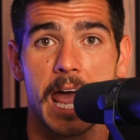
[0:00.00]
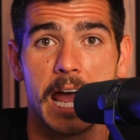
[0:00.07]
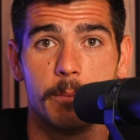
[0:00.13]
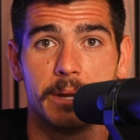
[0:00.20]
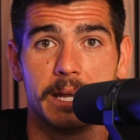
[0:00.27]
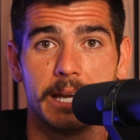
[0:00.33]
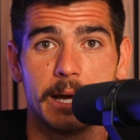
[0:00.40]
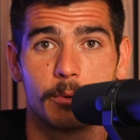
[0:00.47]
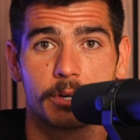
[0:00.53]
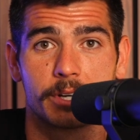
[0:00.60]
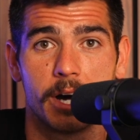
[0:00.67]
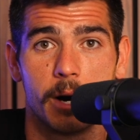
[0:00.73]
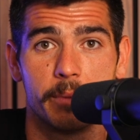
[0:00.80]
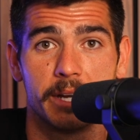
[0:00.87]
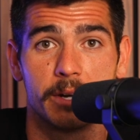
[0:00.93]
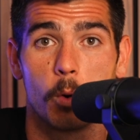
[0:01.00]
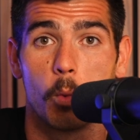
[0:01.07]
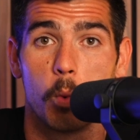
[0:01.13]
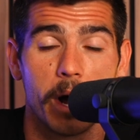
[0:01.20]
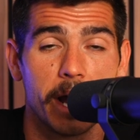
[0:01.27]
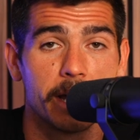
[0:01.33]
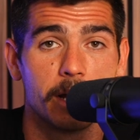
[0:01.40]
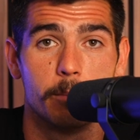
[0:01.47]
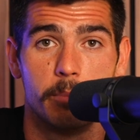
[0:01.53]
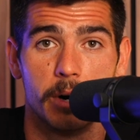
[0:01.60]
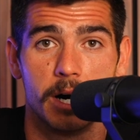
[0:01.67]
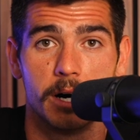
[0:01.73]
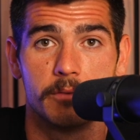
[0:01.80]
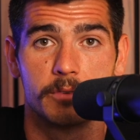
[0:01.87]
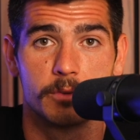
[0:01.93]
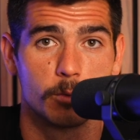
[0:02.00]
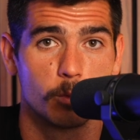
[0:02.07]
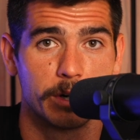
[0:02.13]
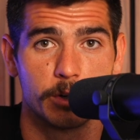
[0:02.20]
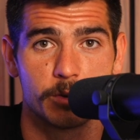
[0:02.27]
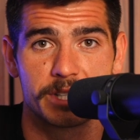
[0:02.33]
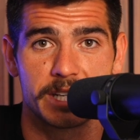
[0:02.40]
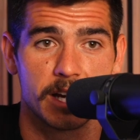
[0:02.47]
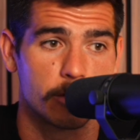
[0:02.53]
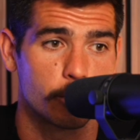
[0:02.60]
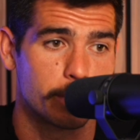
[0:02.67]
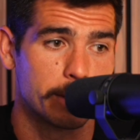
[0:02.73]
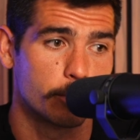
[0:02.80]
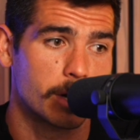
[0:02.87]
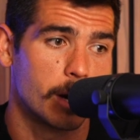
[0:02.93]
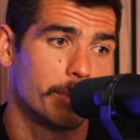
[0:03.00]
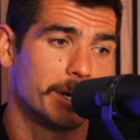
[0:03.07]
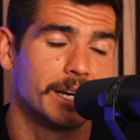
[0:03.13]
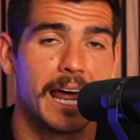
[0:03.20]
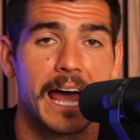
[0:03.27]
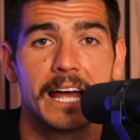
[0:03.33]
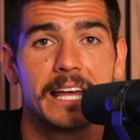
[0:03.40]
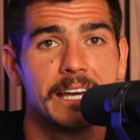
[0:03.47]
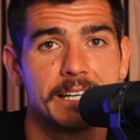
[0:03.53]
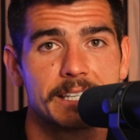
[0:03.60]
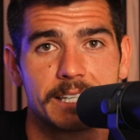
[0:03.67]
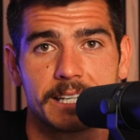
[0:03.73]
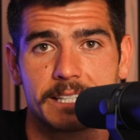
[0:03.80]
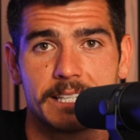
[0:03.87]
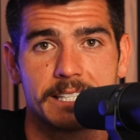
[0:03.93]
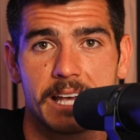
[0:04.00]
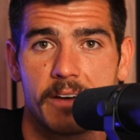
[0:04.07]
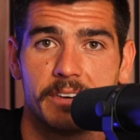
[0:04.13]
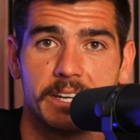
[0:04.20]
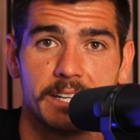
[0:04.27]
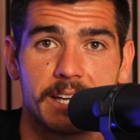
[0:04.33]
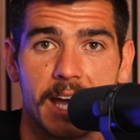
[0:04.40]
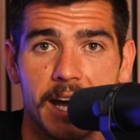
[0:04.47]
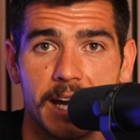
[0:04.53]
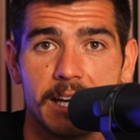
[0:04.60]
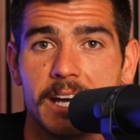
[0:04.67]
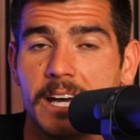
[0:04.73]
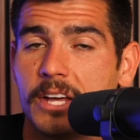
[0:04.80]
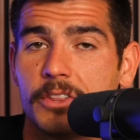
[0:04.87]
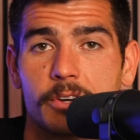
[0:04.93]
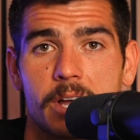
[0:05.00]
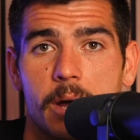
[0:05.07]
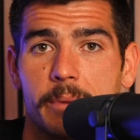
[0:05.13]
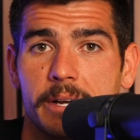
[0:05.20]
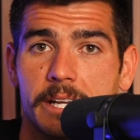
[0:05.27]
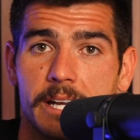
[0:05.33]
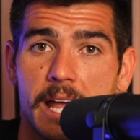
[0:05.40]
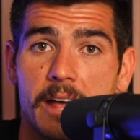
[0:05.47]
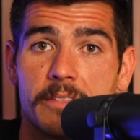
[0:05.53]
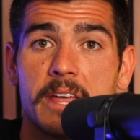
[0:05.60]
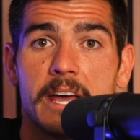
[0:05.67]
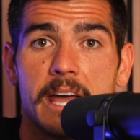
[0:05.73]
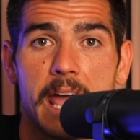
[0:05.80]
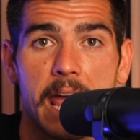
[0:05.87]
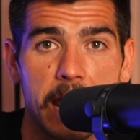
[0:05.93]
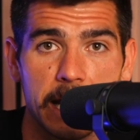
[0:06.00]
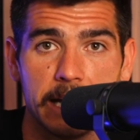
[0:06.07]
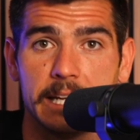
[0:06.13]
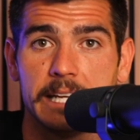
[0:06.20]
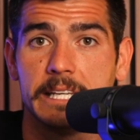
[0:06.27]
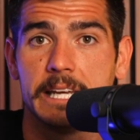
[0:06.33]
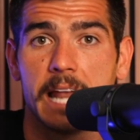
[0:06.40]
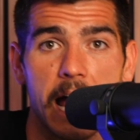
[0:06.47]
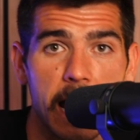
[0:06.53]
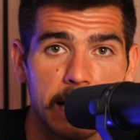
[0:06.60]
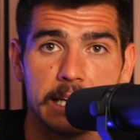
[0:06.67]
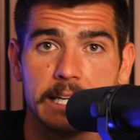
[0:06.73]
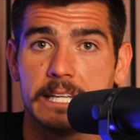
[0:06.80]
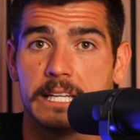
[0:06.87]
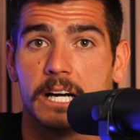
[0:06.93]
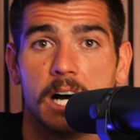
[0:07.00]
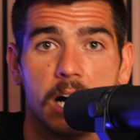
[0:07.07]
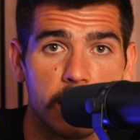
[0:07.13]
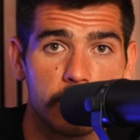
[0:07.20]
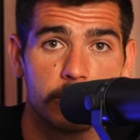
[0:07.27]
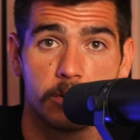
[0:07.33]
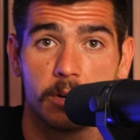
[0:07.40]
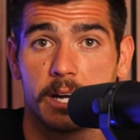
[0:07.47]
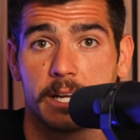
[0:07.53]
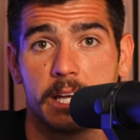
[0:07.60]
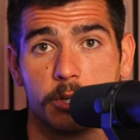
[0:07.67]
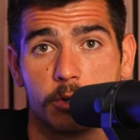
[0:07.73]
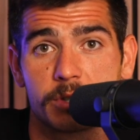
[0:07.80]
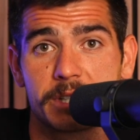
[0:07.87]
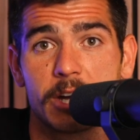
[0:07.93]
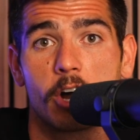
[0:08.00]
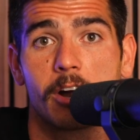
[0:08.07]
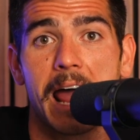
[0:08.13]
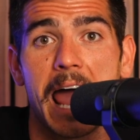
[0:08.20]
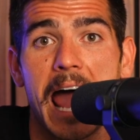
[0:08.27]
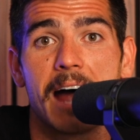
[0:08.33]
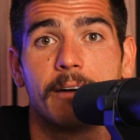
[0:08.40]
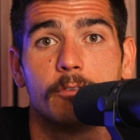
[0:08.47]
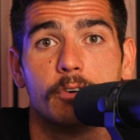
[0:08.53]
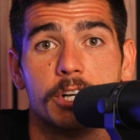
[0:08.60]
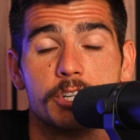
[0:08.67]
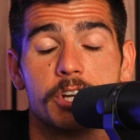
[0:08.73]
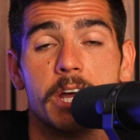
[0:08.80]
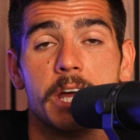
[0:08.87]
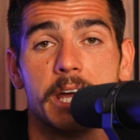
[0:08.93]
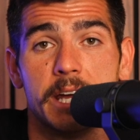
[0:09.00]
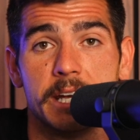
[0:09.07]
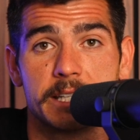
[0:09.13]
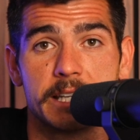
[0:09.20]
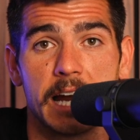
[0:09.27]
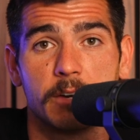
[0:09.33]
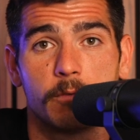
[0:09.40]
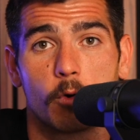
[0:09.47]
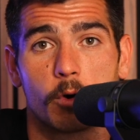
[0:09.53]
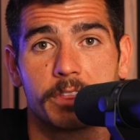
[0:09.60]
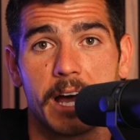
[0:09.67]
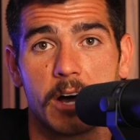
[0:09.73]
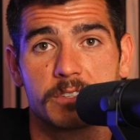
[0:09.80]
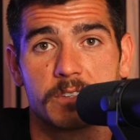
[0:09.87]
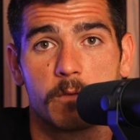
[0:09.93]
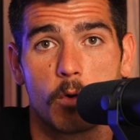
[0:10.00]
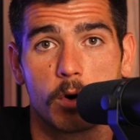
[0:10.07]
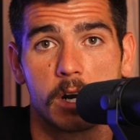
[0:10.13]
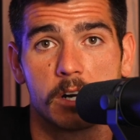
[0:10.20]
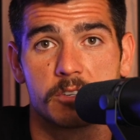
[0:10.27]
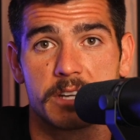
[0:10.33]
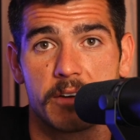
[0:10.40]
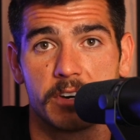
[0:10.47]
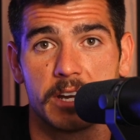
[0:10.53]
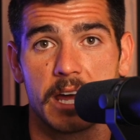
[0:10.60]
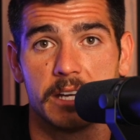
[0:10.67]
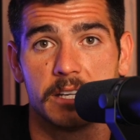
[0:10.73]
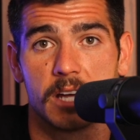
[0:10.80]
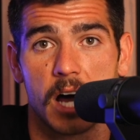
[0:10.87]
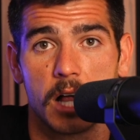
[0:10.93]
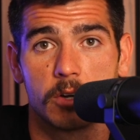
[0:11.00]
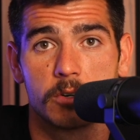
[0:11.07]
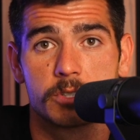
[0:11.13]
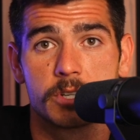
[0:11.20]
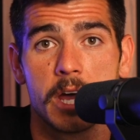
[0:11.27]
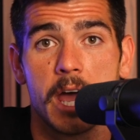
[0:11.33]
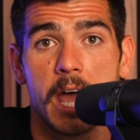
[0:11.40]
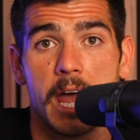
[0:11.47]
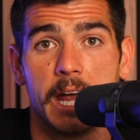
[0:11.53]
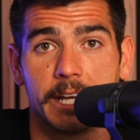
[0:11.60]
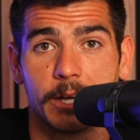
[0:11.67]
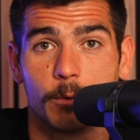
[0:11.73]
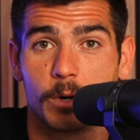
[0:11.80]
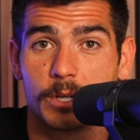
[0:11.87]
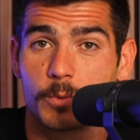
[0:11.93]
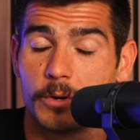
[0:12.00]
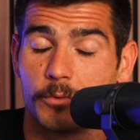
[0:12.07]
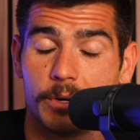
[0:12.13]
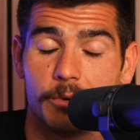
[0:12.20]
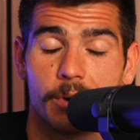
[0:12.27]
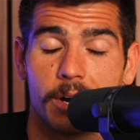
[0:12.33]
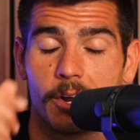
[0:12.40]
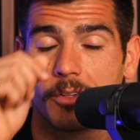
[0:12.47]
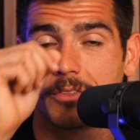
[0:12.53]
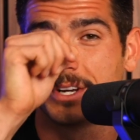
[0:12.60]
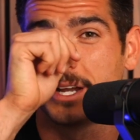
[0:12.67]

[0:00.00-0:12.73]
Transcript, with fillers: and being able to come in way above when you see other people coming in at 60, 70K, they're coming in at 80, 90, 100. Again, you'll see our average is $94,478. And again, once we rerun all the